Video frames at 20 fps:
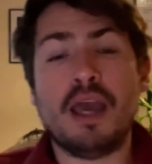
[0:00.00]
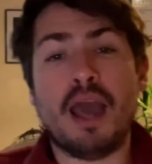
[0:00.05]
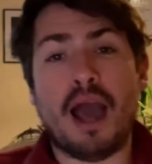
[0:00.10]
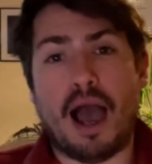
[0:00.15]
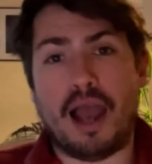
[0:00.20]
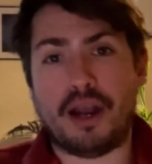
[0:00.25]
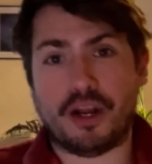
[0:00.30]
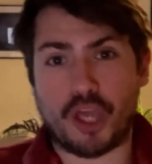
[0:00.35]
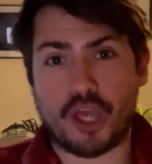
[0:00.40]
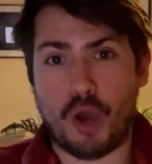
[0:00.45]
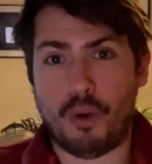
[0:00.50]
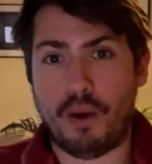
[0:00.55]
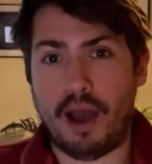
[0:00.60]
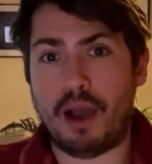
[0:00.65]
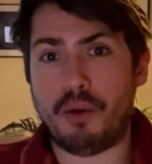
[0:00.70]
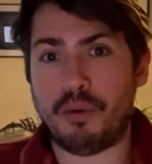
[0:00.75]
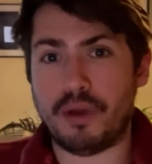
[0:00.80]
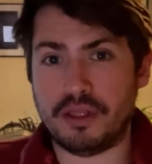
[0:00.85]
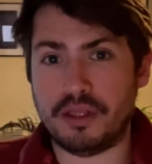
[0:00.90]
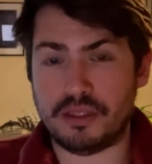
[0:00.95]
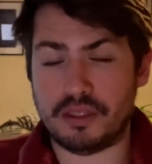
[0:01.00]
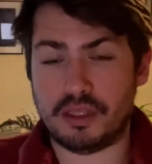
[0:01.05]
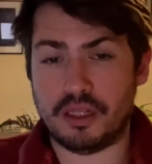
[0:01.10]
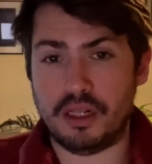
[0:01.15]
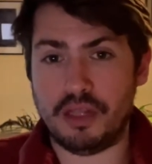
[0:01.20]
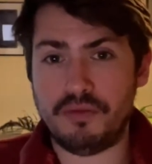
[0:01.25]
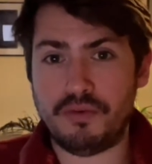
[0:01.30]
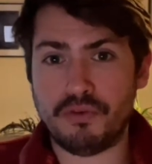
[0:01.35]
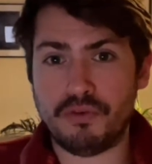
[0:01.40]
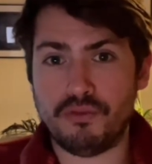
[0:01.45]
I'd go out into the
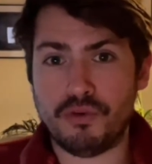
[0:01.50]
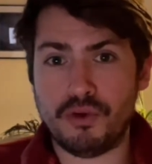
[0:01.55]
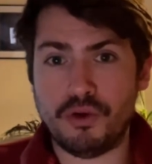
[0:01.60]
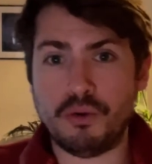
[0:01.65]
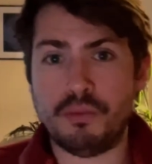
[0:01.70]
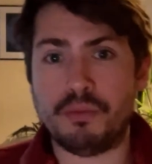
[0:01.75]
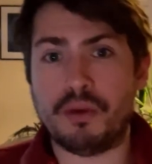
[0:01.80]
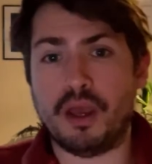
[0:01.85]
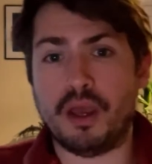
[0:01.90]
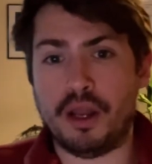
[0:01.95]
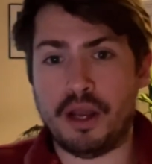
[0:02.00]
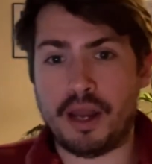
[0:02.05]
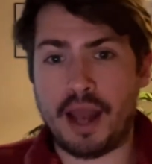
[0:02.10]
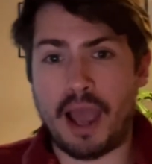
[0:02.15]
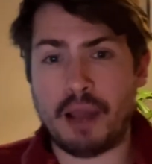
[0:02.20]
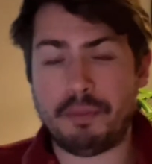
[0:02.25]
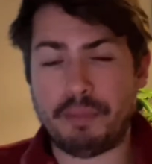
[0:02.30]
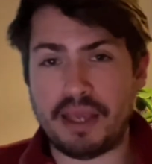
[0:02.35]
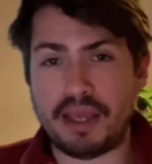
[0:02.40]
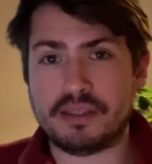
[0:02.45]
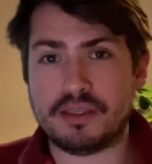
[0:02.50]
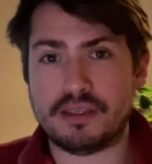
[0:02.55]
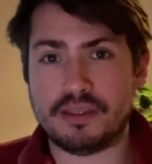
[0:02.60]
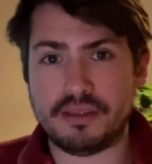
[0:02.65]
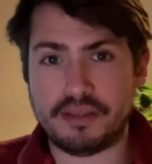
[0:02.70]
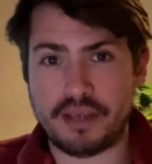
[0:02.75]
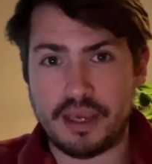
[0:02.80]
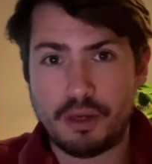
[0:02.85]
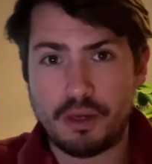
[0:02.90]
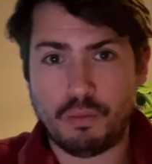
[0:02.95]
living room and I'd basically
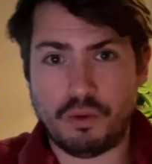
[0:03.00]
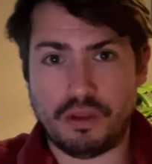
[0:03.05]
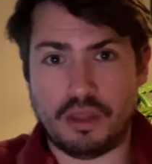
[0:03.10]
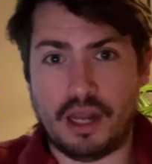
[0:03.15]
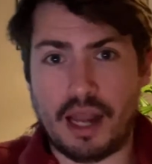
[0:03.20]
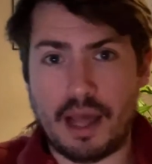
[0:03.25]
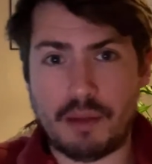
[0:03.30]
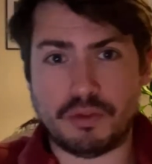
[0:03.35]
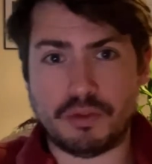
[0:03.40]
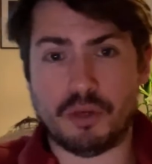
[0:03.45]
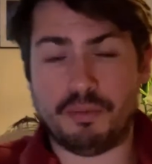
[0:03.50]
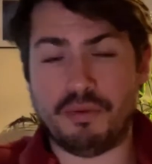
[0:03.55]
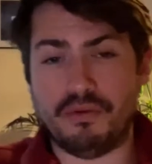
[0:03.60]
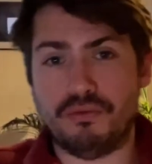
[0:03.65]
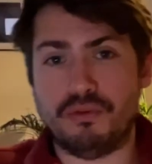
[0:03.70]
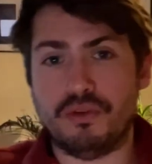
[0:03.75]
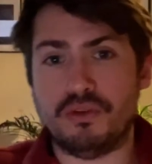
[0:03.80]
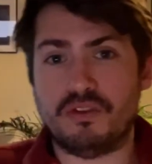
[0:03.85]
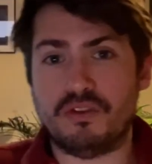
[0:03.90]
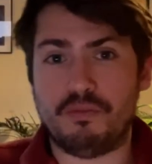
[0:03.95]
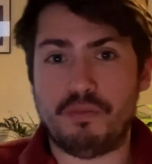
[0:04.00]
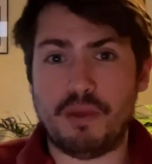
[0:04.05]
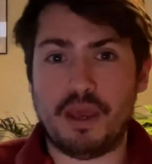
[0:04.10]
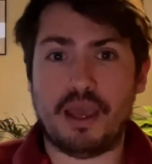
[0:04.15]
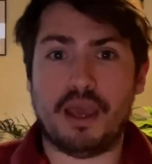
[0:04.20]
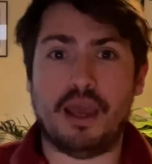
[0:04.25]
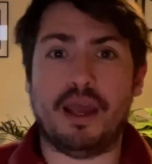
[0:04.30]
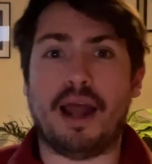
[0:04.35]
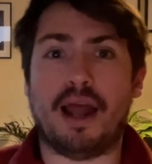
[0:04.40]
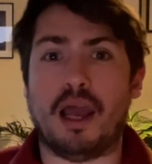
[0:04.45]
sit with the laptop in front of me
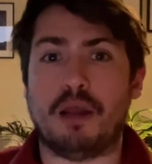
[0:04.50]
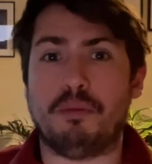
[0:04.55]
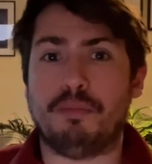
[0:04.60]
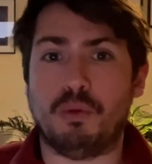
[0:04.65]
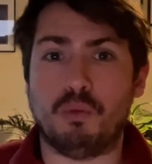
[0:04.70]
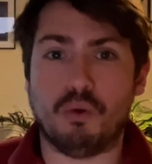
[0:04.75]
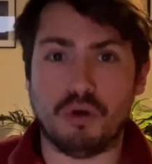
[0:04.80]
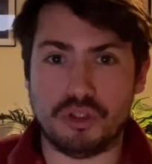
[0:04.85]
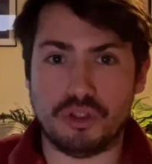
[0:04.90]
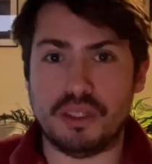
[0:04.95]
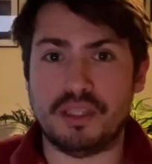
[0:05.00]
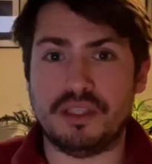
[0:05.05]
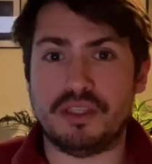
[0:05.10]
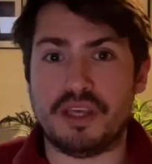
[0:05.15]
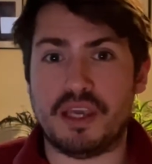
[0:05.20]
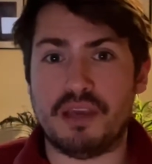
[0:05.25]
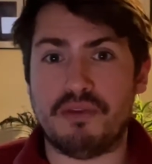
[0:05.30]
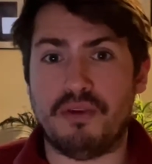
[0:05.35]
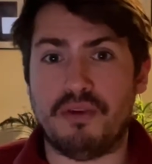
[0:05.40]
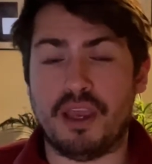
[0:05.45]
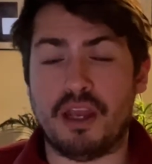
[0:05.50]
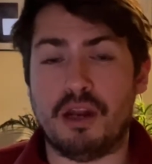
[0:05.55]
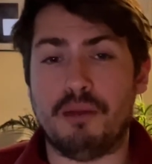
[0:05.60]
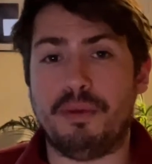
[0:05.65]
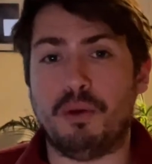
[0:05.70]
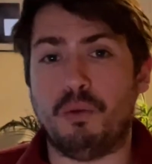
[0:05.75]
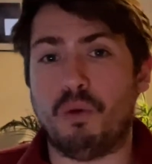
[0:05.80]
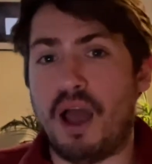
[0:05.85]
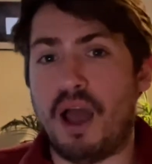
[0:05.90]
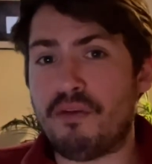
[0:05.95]
and I'd be watching TV, and it'd be
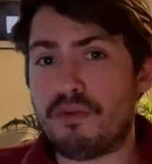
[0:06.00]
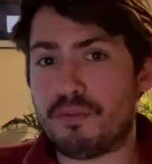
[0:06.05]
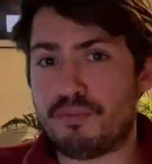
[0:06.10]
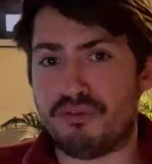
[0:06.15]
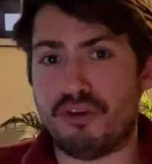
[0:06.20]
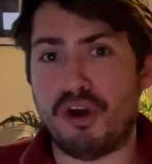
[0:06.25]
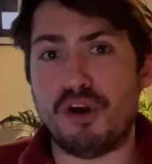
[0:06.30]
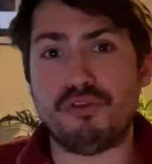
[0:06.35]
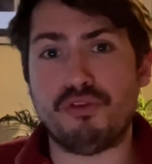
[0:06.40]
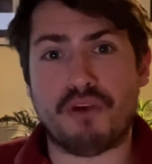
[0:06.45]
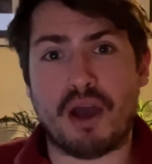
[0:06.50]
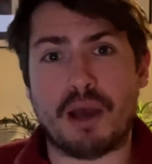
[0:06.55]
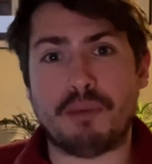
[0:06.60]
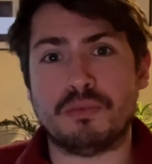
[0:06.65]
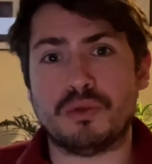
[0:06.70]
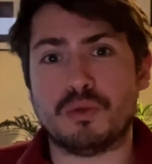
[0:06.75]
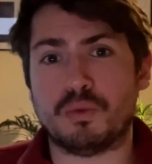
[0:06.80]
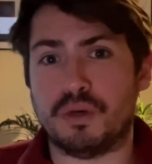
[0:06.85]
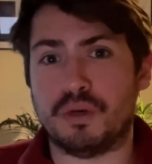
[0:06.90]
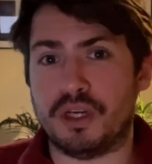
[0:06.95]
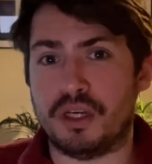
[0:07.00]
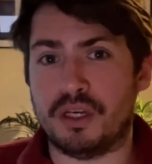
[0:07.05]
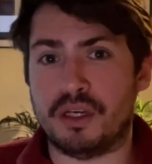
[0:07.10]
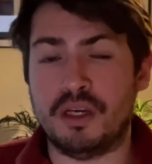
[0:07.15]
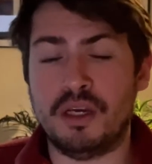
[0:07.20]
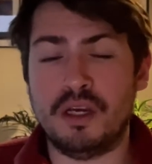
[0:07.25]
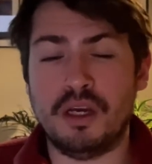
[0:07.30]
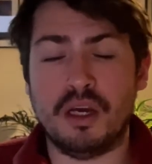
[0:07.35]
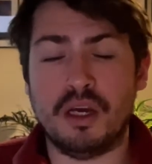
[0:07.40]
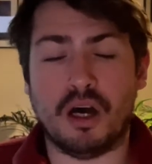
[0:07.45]
whatever programs were
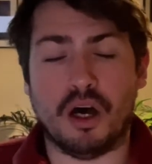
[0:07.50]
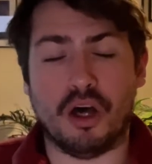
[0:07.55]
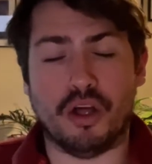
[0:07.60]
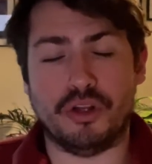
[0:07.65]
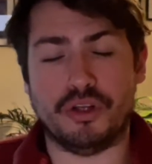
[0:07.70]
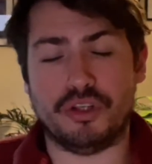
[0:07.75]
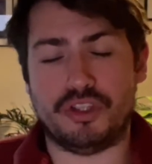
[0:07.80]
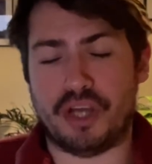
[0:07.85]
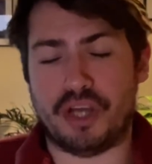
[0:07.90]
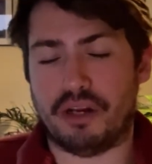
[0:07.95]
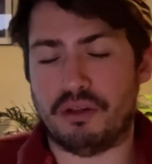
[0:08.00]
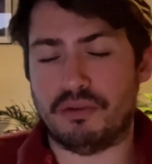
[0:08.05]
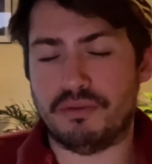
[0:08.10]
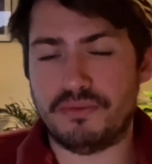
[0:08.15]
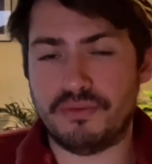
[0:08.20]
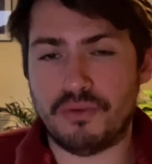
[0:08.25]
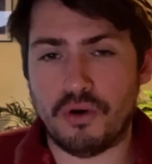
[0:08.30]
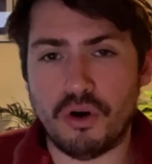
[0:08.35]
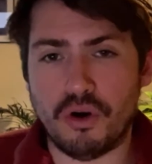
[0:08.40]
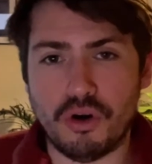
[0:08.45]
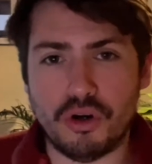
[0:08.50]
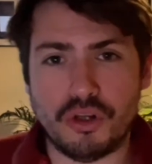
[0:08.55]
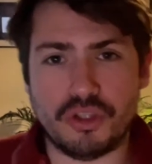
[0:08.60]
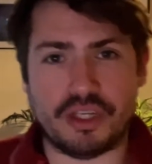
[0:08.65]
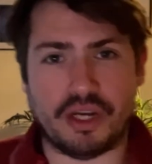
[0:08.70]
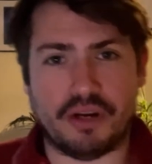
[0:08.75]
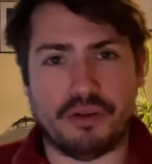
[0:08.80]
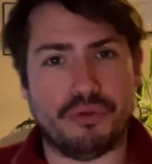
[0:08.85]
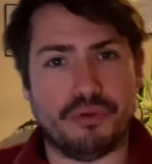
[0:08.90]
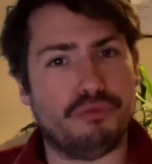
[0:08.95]
on channel 4,
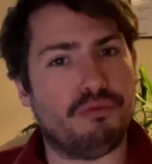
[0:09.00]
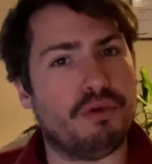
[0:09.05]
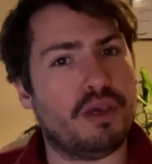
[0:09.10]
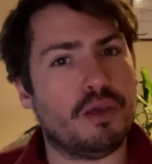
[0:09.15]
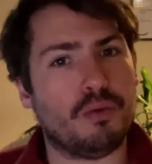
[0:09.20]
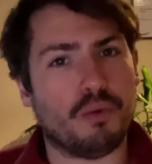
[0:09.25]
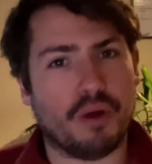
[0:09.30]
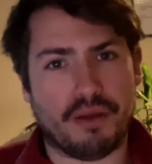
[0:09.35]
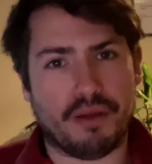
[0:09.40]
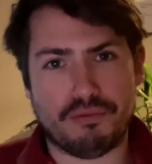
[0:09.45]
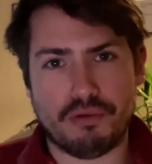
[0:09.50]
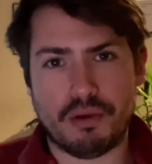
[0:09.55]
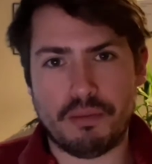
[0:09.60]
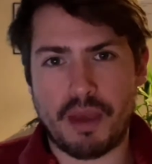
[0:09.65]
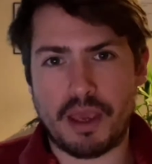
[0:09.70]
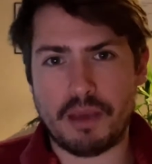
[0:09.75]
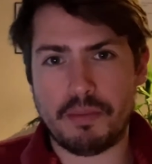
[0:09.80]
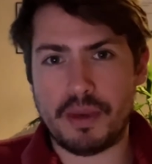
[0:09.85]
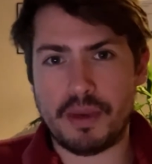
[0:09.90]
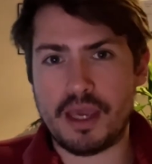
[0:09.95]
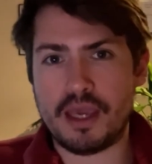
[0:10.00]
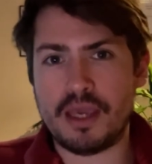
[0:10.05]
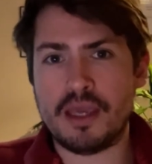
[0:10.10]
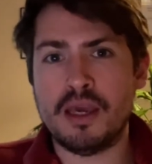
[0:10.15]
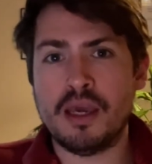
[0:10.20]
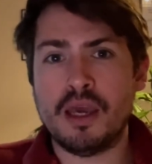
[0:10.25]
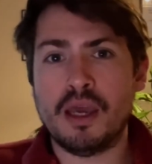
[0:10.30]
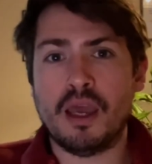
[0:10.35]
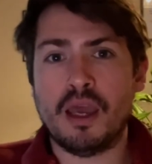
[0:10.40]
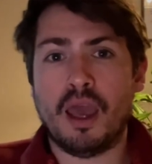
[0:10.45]
channel 3, whatever it may be,
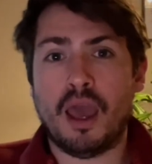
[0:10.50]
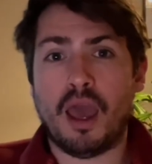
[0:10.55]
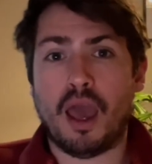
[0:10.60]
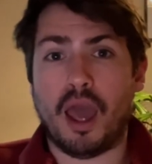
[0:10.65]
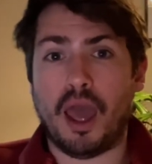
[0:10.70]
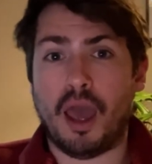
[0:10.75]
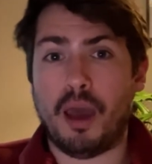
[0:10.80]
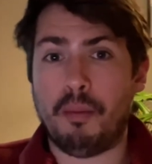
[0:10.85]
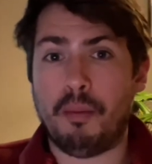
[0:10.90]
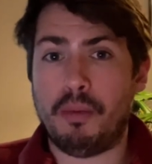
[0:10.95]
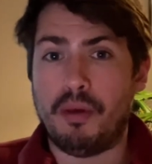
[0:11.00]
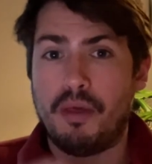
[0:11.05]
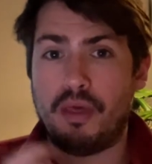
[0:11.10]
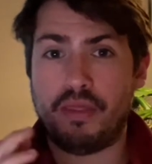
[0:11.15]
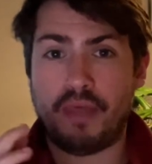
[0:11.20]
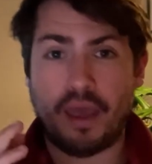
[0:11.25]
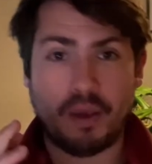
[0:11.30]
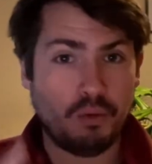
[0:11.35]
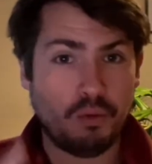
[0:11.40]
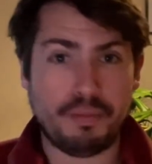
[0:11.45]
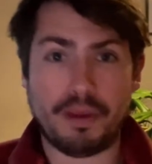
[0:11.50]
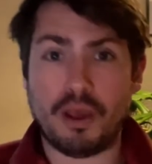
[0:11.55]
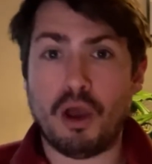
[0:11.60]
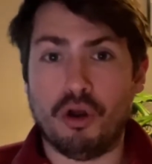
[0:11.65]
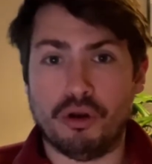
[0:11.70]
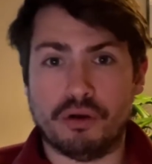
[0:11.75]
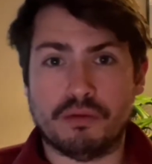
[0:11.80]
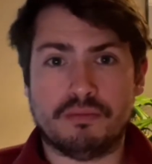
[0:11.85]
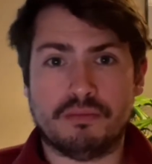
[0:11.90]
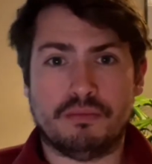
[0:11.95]
they would be
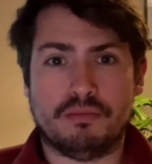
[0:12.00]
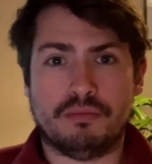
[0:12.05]
on.